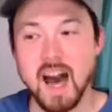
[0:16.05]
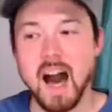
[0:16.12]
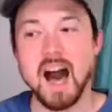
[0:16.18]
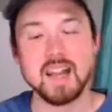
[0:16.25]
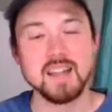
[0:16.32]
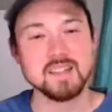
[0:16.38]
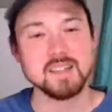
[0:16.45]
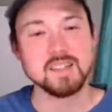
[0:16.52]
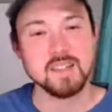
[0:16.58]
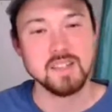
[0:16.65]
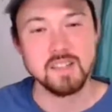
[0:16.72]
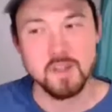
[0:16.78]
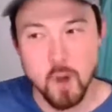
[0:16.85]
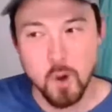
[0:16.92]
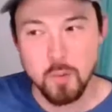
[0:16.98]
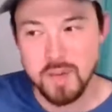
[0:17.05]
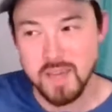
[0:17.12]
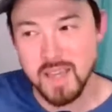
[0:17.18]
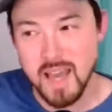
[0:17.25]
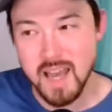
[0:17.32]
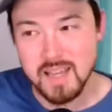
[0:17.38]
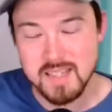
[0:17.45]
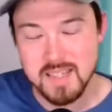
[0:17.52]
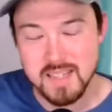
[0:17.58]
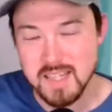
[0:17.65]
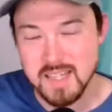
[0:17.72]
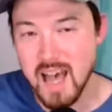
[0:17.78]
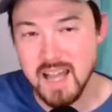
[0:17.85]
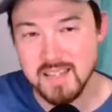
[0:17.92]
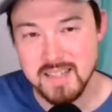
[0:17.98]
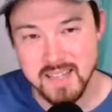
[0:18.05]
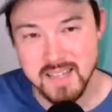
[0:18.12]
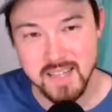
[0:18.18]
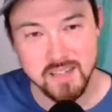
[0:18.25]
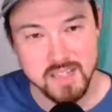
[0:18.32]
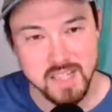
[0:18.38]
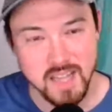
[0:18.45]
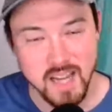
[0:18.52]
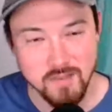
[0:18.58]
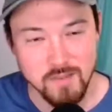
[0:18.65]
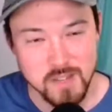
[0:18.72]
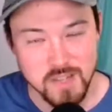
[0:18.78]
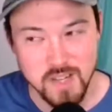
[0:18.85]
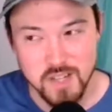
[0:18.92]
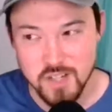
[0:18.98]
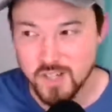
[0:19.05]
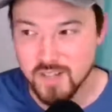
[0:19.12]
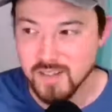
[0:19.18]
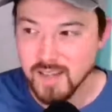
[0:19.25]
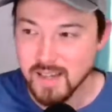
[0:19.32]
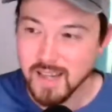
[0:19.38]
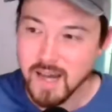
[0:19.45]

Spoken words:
honest, no BS, non-salesy conversation